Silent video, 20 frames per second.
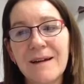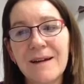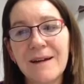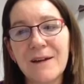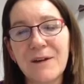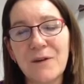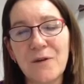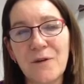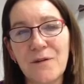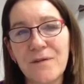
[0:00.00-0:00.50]

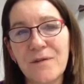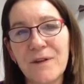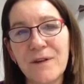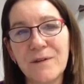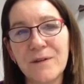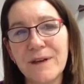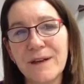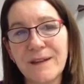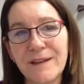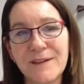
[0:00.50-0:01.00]
your
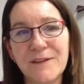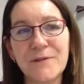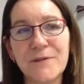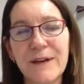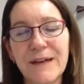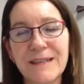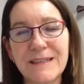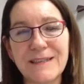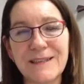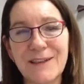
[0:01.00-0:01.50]
field in the
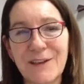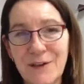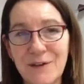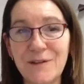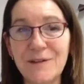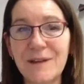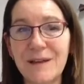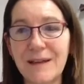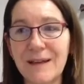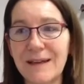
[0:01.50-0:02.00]
direction that you
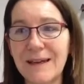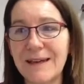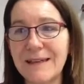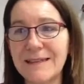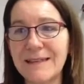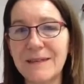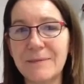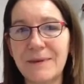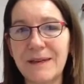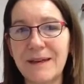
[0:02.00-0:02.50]
think it needs
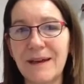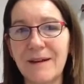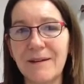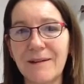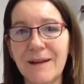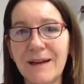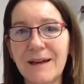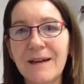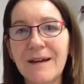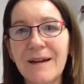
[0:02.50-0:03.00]
to be
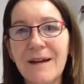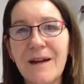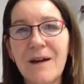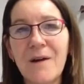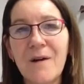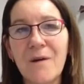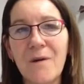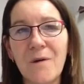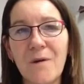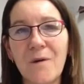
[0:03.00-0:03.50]
going,
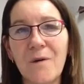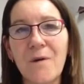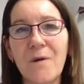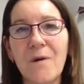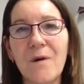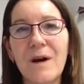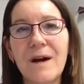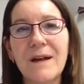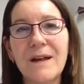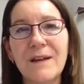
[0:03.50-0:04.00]

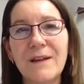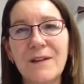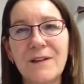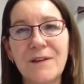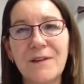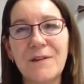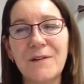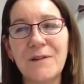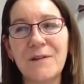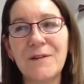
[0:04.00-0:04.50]
or
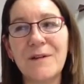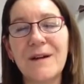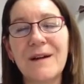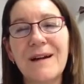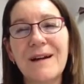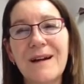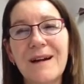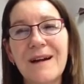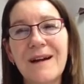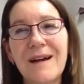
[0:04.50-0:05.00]
you
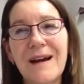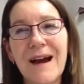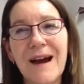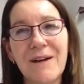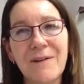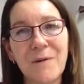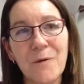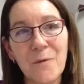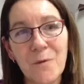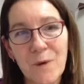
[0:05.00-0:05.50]

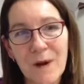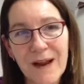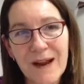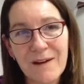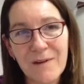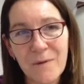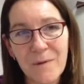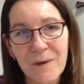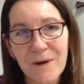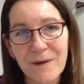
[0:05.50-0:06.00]
are
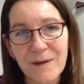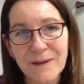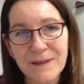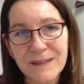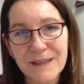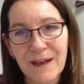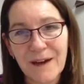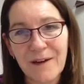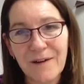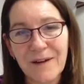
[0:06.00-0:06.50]
aware of where it's
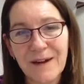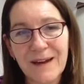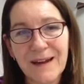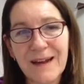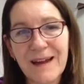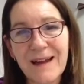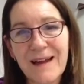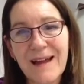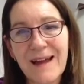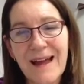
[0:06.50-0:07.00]
going
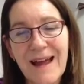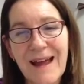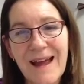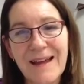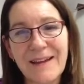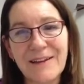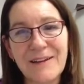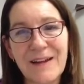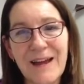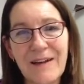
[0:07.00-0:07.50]

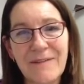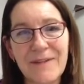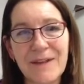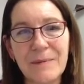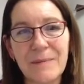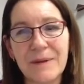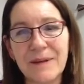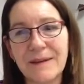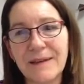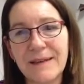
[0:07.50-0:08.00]
and you have the
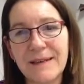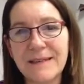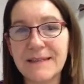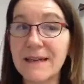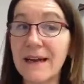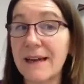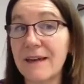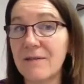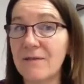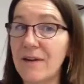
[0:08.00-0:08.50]
ability to
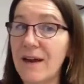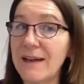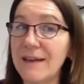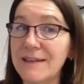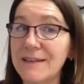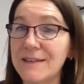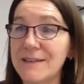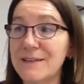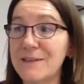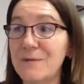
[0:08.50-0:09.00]
take
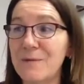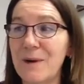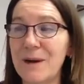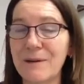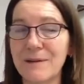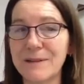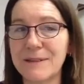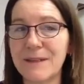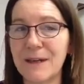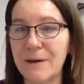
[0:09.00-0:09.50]
advantages of where
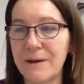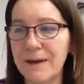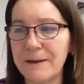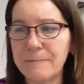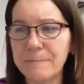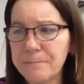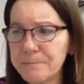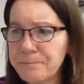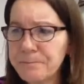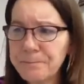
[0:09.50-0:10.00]
it's going.
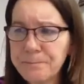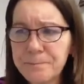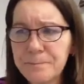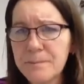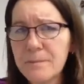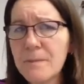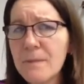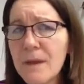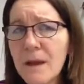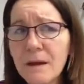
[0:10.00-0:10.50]

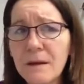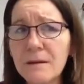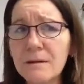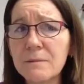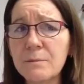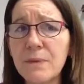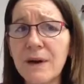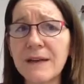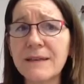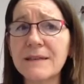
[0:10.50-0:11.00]

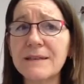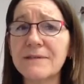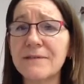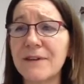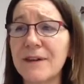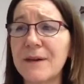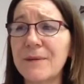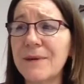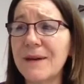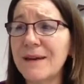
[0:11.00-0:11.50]
Good practice for
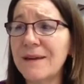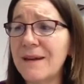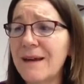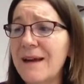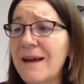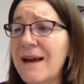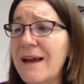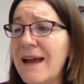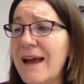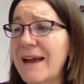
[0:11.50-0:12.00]
anyone
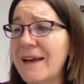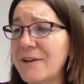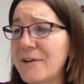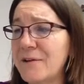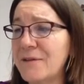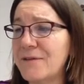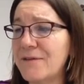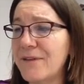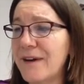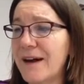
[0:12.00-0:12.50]
and
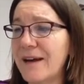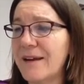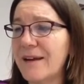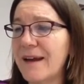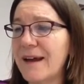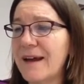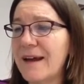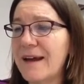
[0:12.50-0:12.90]
good fun.